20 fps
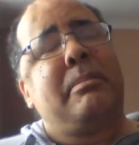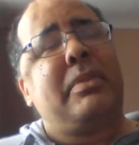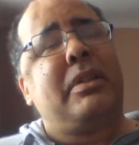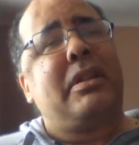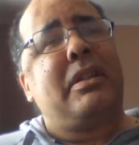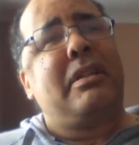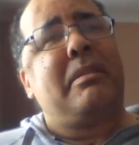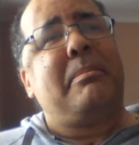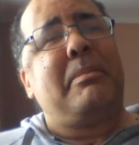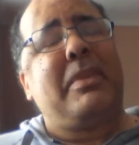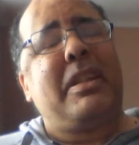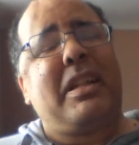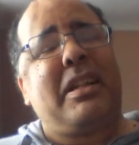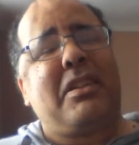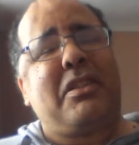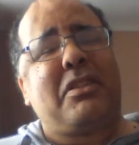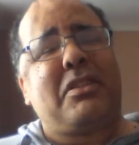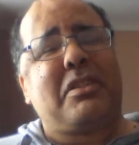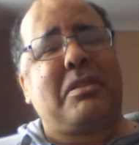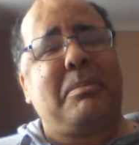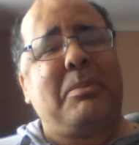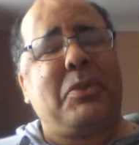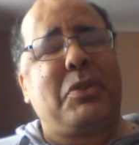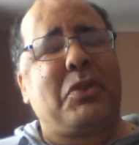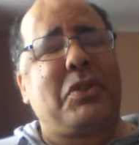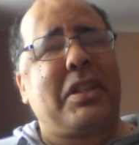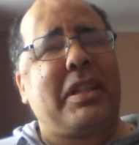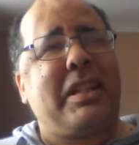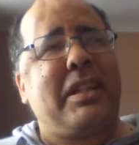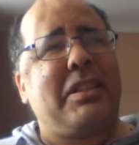But yeah, I've got some
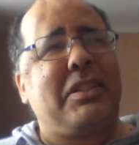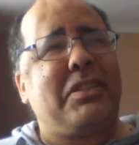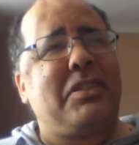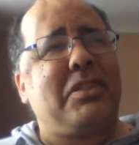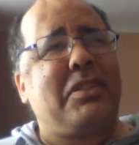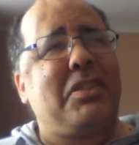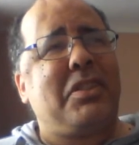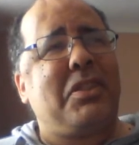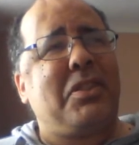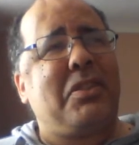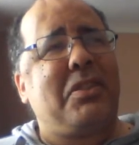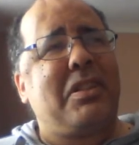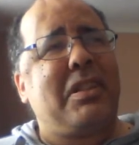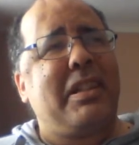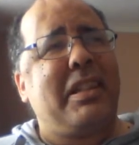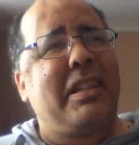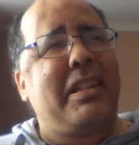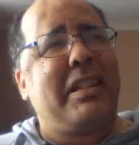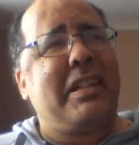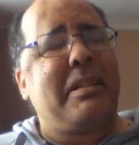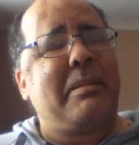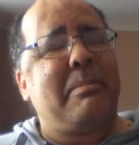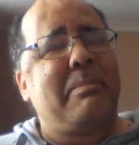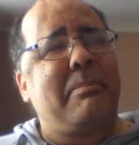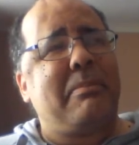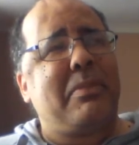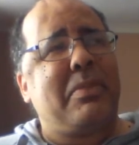more thinking to do, clearly.